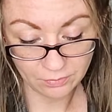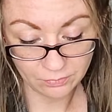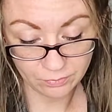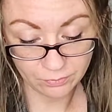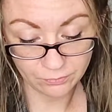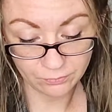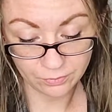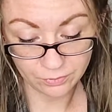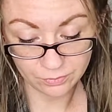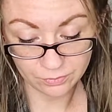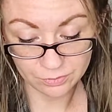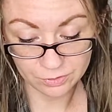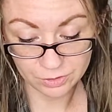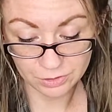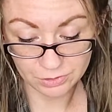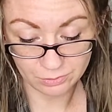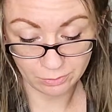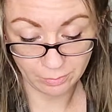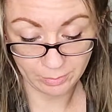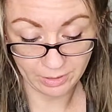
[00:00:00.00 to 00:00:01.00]
refused
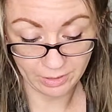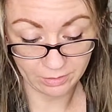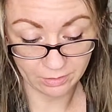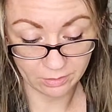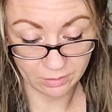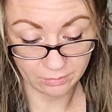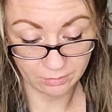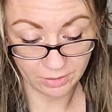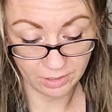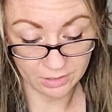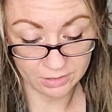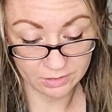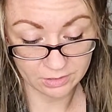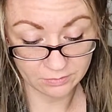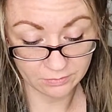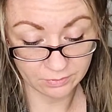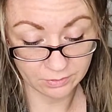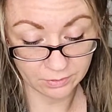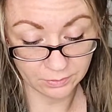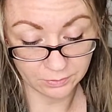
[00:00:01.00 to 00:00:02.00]
to obey the commands of
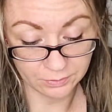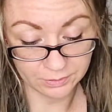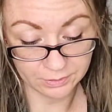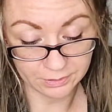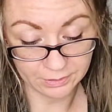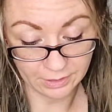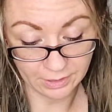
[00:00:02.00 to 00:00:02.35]
the Lord